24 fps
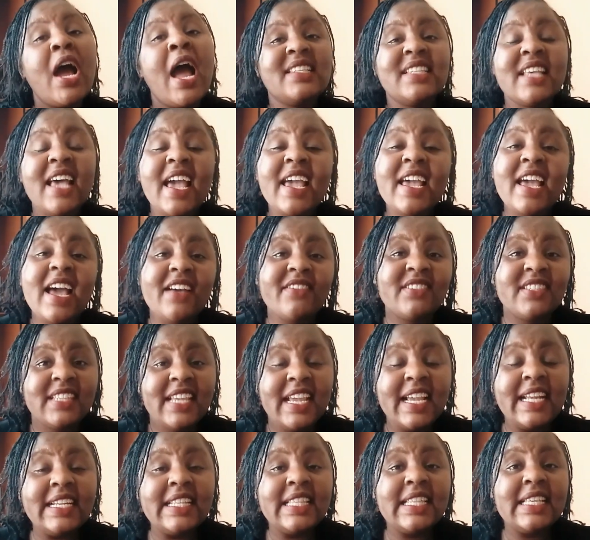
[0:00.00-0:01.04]
As I have
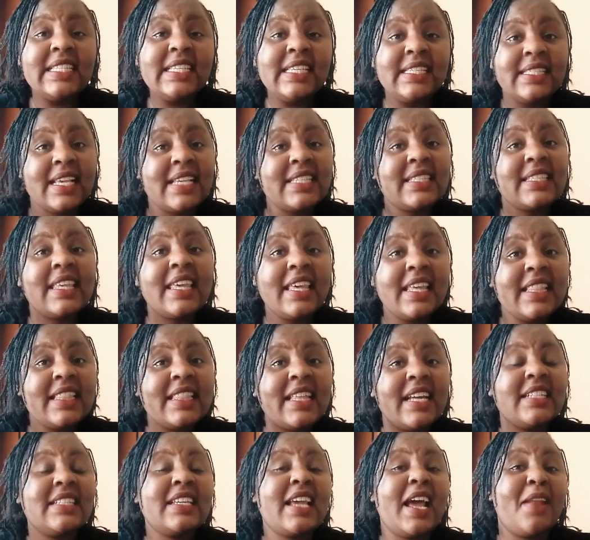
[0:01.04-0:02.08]
said, this is a skill
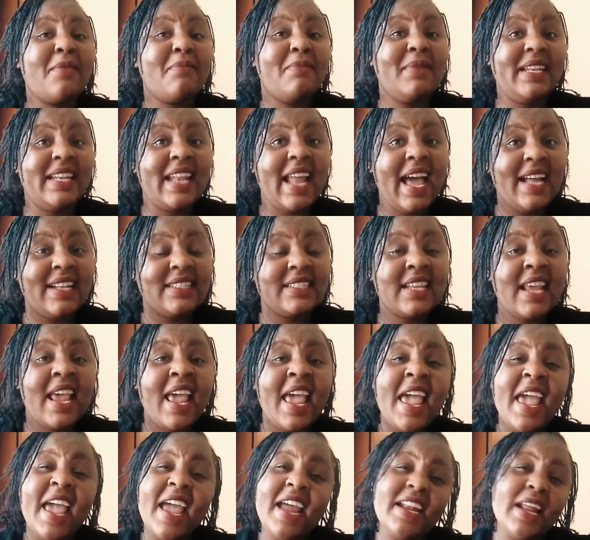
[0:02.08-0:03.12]
that can be learned.
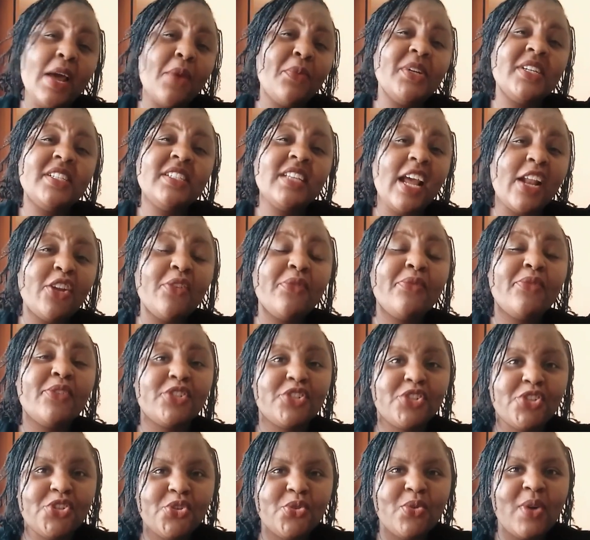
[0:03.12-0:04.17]
And I will tell you
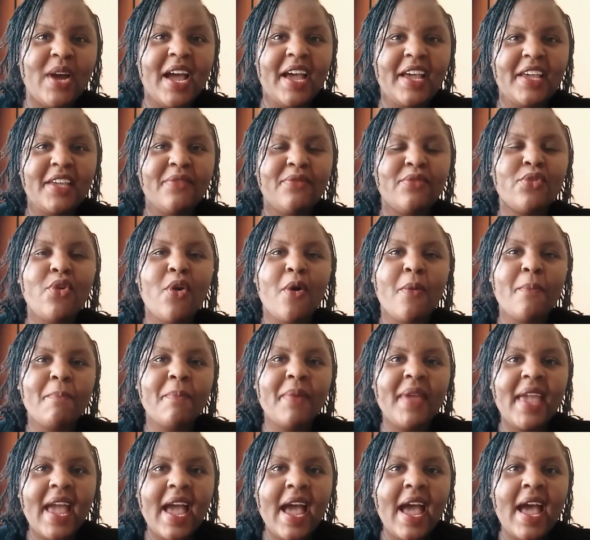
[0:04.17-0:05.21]
for sure, if you
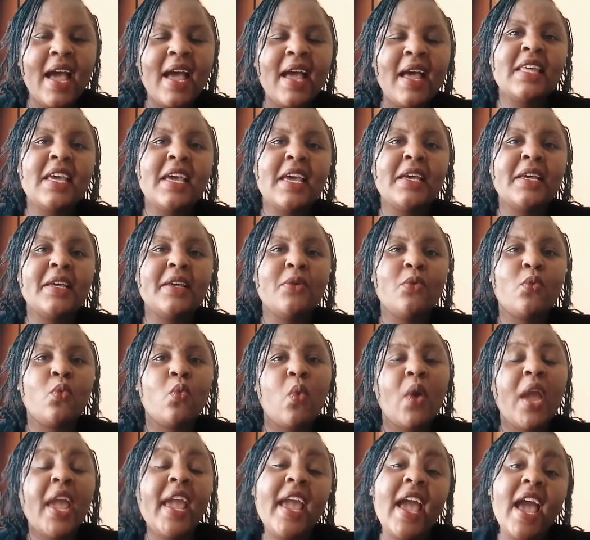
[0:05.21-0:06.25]
compare the
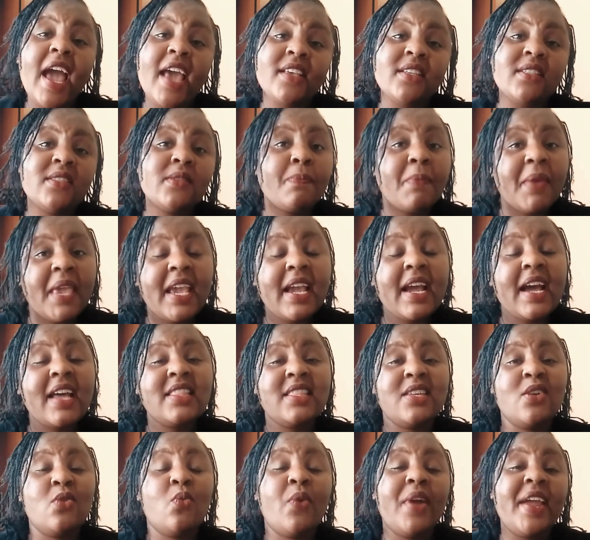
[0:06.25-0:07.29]
way I speak
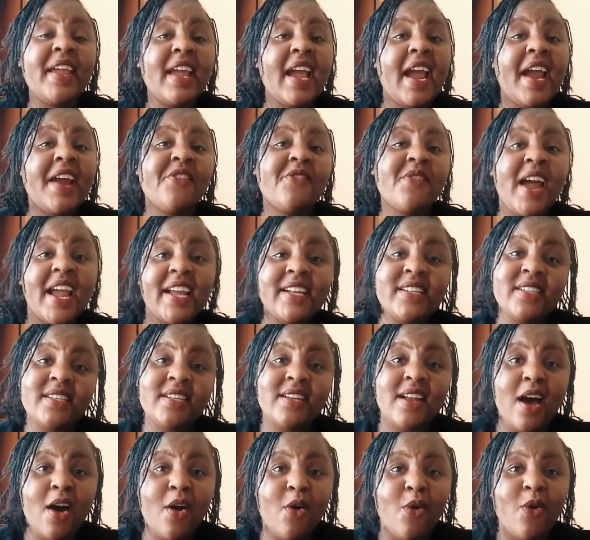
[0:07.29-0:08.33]
and the way I write
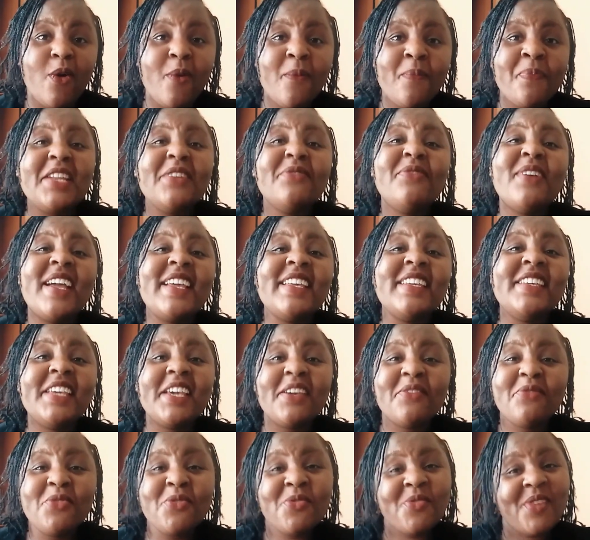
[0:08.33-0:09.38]
now, and if I
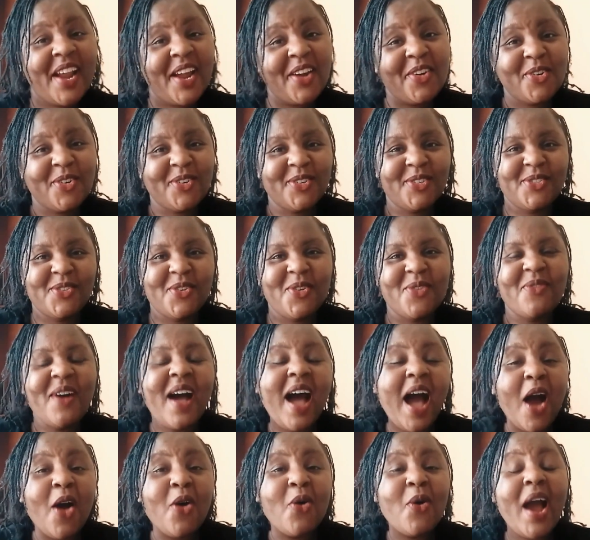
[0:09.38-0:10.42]
gave you records of
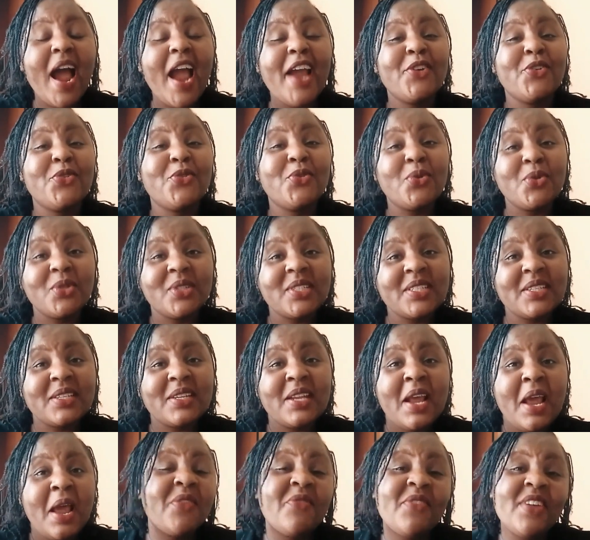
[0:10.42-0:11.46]
how I
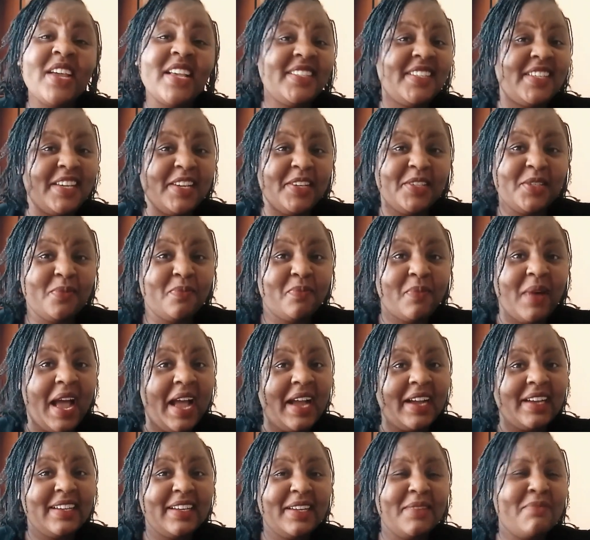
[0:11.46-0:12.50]
wrote previous years
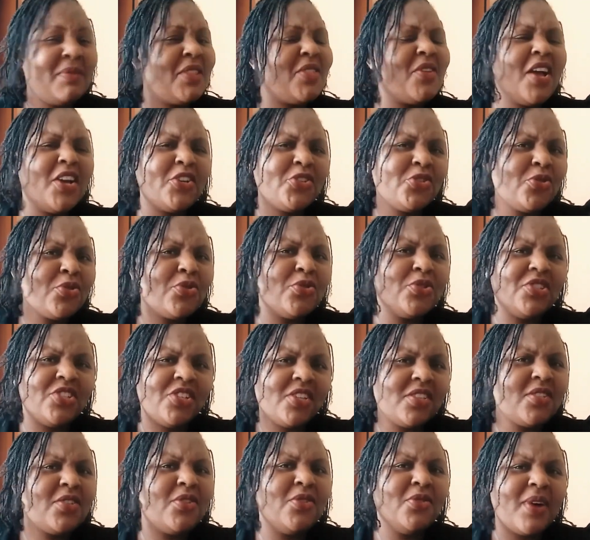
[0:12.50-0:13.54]
back, and by then I should
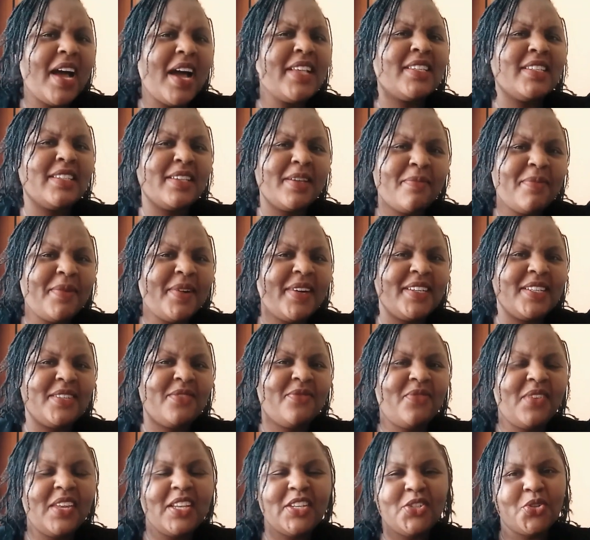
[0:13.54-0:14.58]
just do a separate
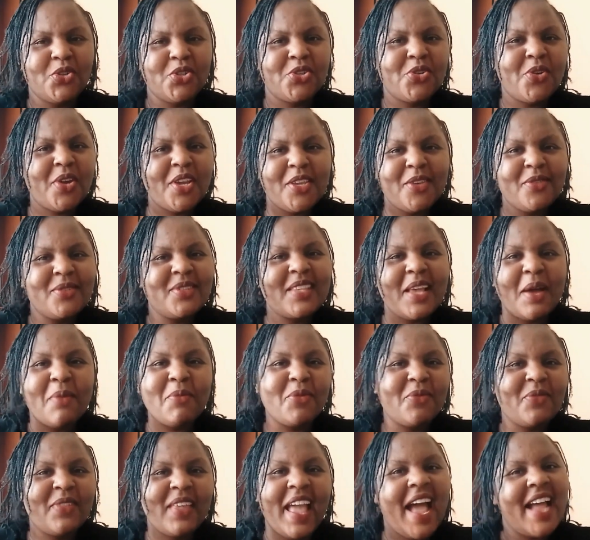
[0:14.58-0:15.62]
video showing you
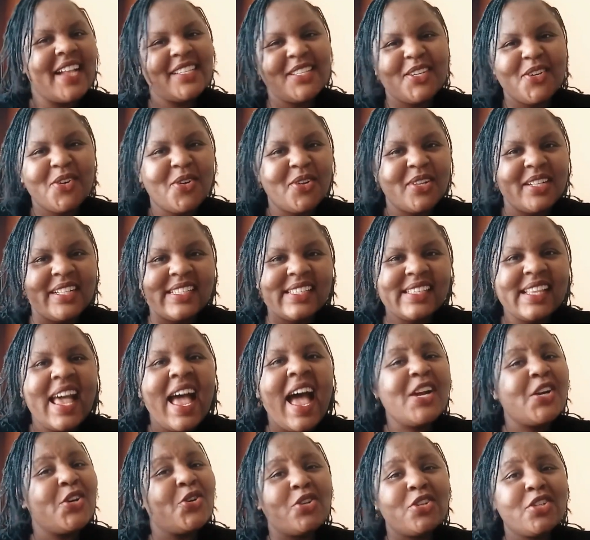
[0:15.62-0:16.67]
some of the articles
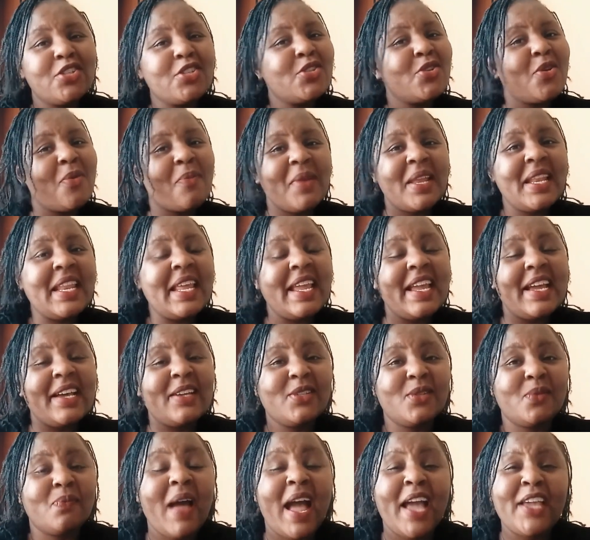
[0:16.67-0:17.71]
I wrote so many
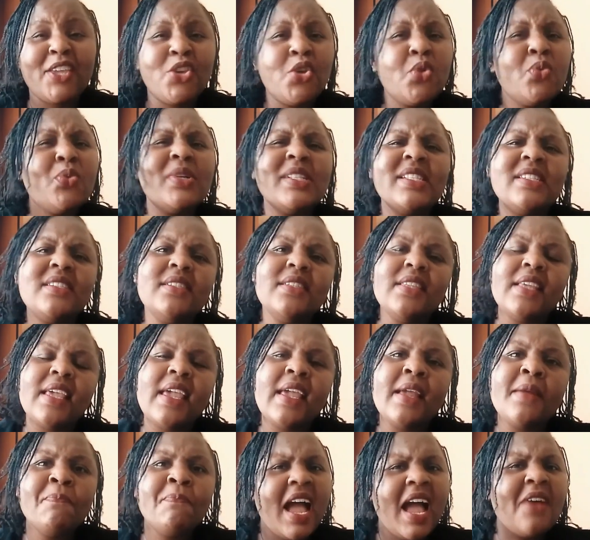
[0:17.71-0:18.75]
years back, you will
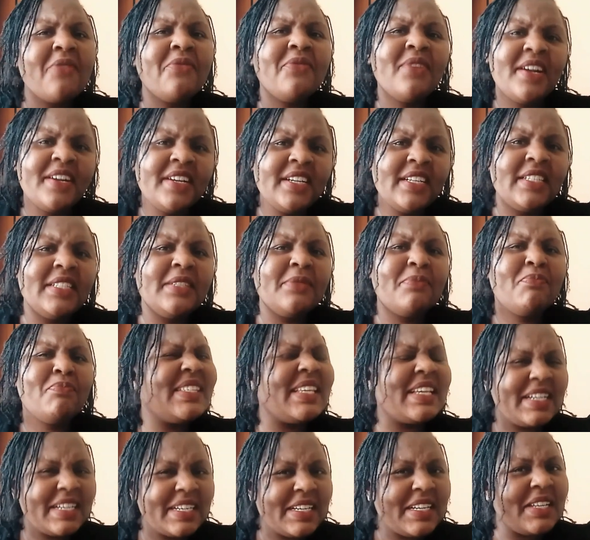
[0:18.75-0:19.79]
see a very
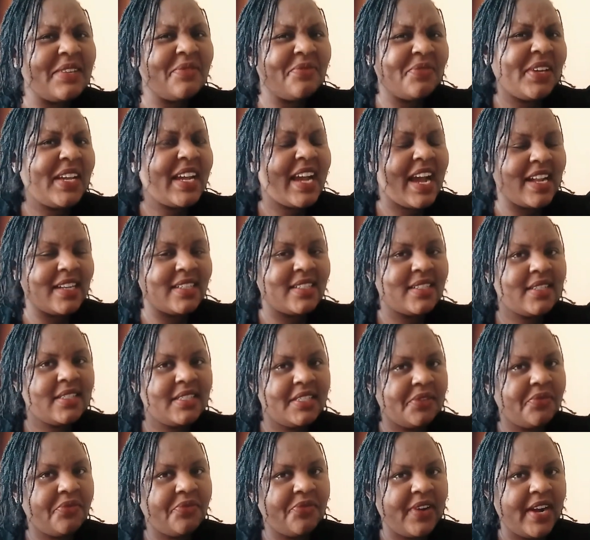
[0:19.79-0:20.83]
significant
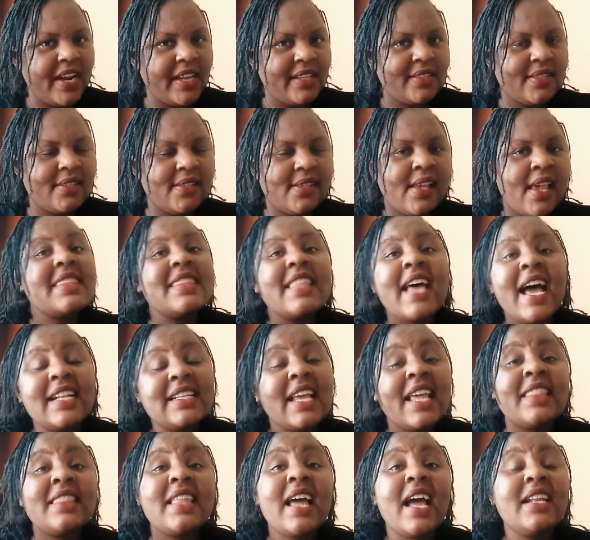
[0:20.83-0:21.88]
difference in
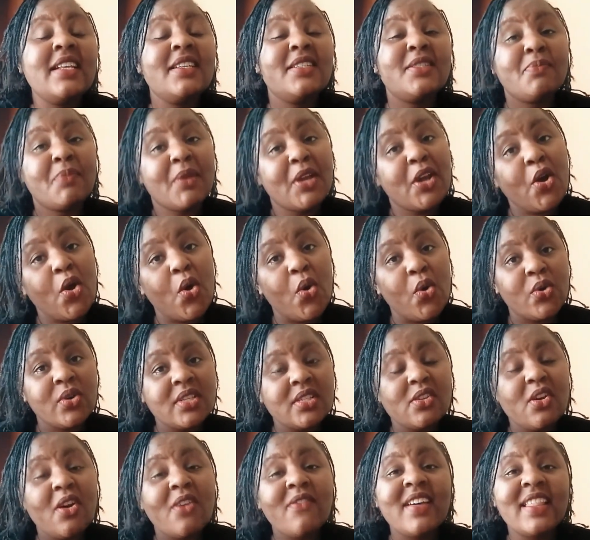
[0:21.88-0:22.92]
that. And that is
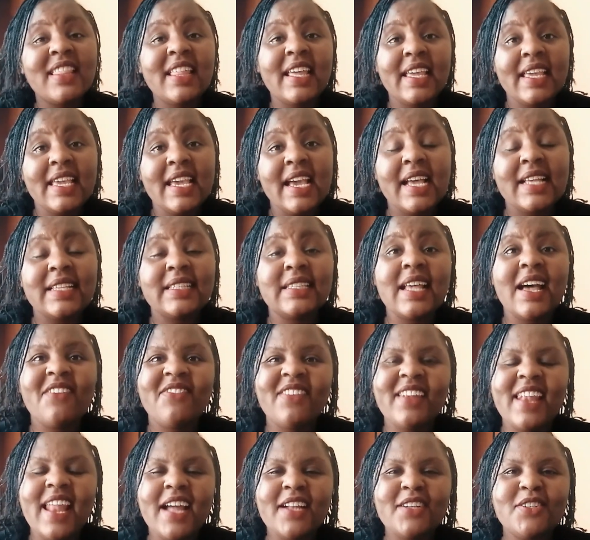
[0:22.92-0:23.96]
because over the years
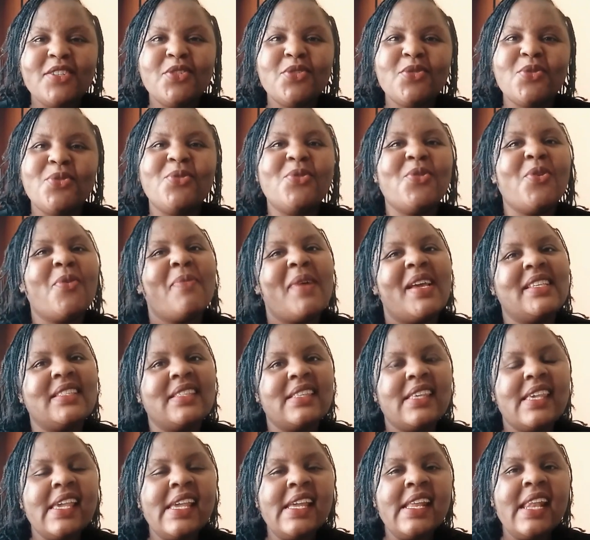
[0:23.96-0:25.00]
I've learned to grow my
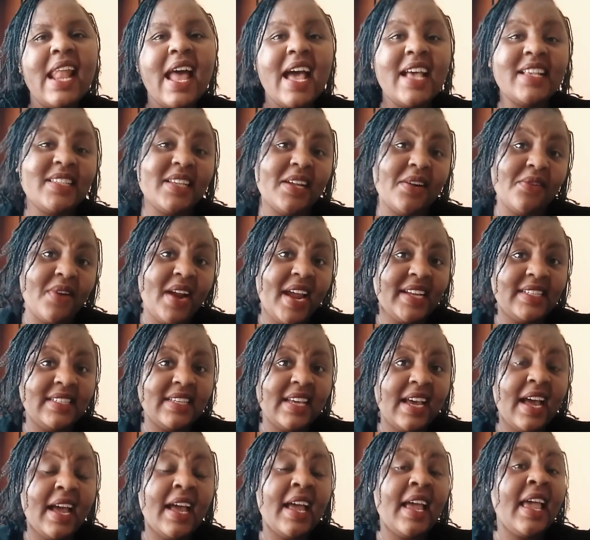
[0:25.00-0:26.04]
skill as a
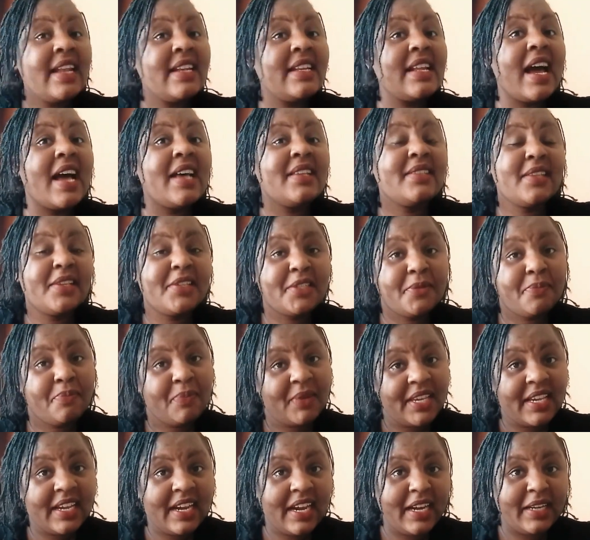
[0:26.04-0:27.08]
writer and as a
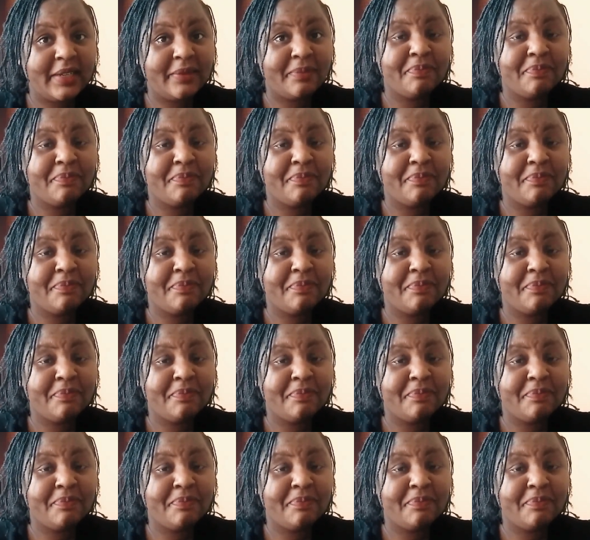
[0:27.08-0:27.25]
speaker.